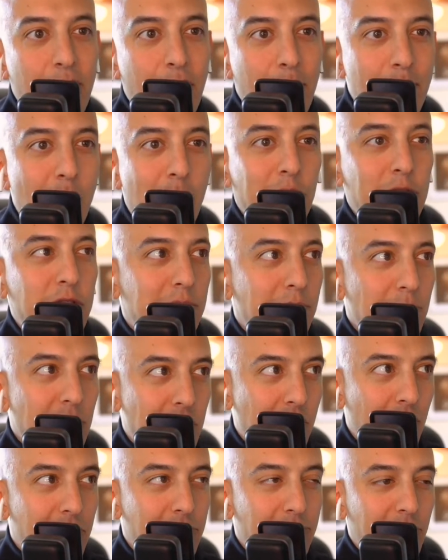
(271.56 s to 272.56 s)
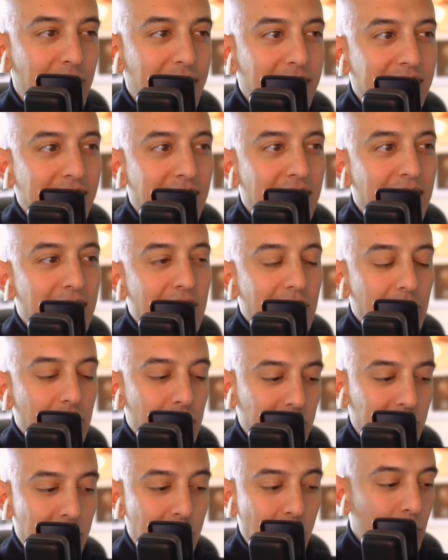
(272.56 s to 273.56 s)
most mutual friend. He
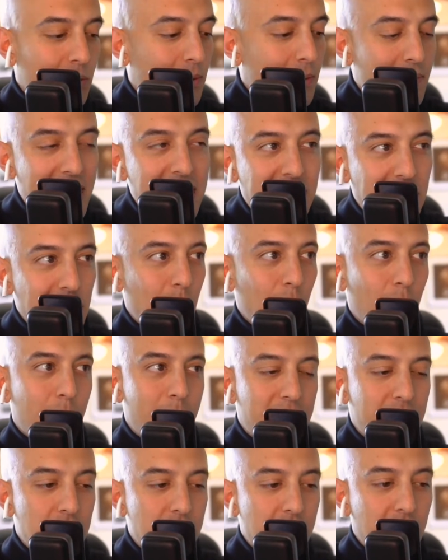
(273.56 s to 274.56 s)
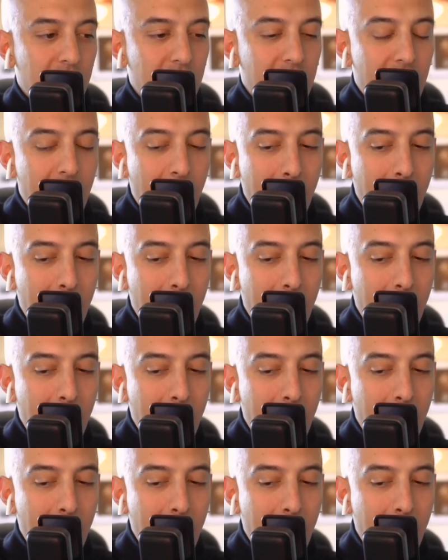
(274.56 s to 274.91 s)
was amazing tour manager.